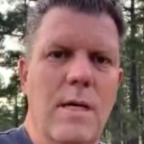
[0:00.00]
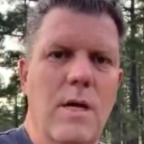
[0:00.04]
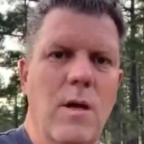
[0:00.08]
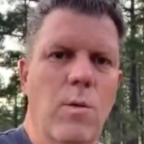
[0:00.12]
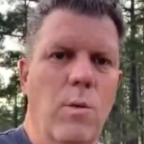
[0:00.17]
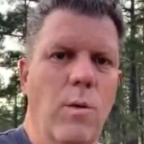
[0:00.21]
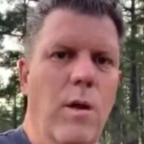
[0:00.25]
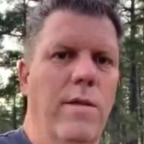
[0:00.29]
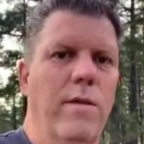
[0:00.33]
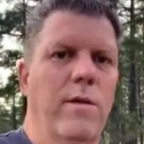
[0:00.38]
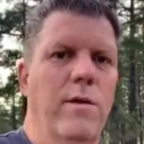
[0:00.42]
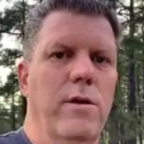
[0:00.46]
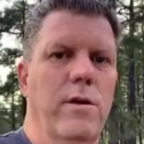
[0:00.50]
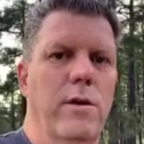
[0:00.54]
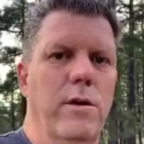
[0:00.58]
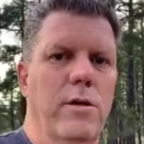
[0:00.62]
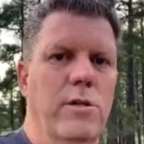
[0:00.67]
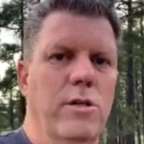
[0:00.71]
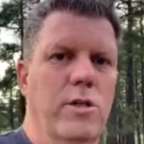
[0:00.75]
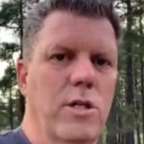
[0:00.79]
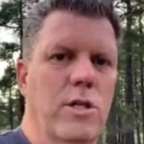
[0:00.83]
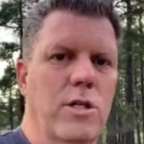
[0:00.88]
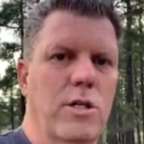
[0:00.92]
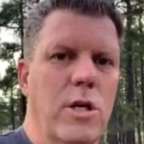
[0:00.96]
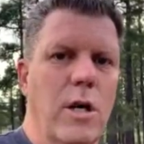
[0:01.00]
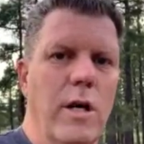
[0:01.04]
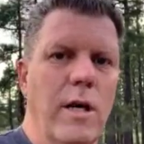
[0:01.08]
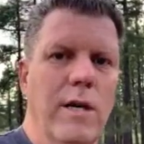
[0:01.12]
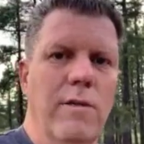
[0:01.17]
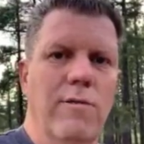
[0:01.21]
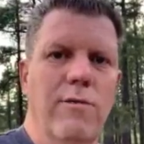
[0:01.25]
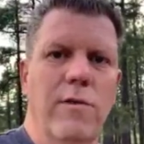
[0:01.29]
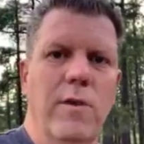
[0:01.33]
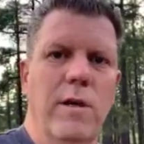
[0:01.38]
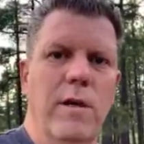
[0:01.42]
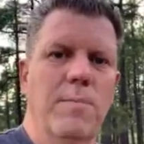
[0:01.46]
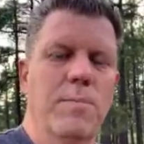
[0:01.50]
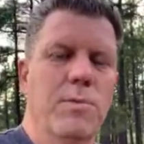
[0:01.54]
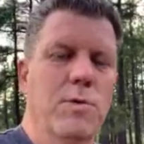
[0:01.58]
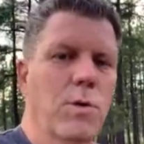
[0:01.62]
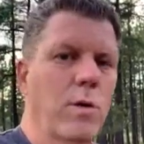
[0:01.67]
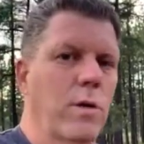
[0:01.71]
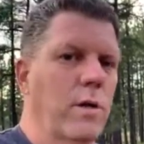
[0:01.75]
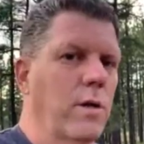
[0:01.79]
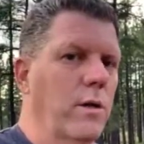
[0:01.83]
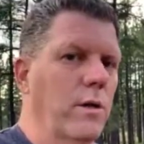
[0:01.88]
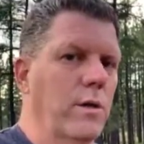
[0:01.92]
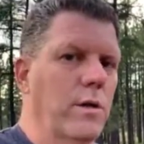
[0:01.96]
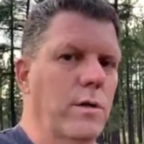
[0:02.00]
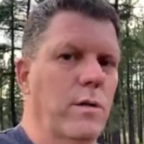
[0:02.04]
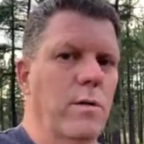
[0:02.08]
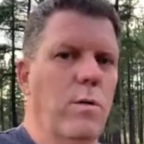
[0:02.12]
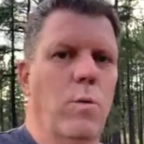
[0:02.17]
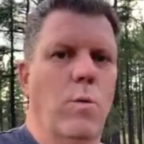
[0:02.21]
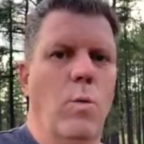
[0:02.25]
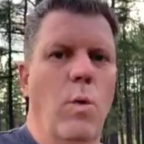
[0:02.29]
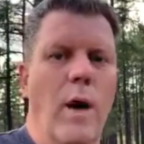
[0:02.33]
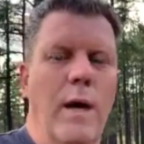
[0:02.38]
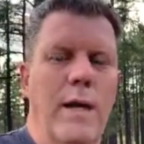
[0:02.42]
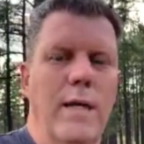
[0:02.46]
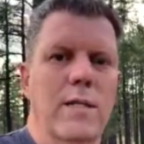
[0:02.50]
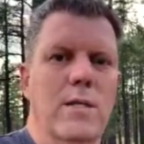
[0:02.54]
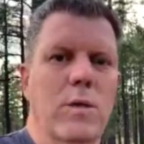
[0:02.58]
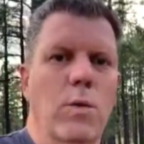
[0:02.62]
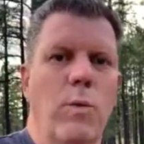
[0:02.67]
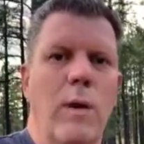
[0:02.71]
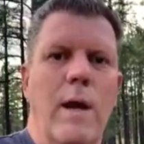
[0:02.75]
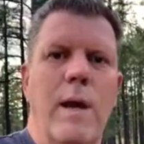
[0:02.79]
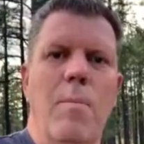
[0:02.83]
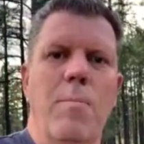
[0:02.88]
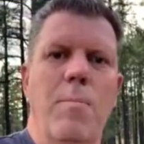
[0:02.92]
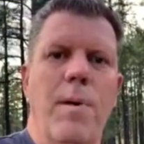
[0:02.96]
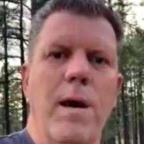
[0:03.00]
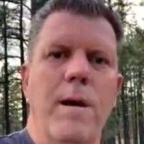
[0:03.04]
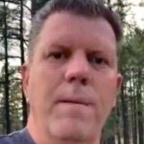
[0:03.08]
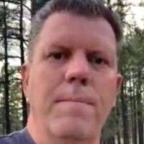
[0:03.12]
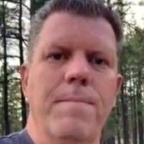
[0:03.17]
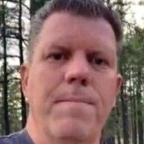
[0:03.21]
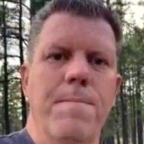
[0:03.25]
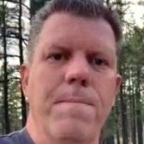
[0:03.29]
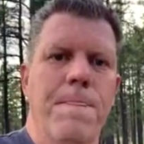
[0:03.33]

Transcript: whether you're just starting flips or you're wanting to ramp up.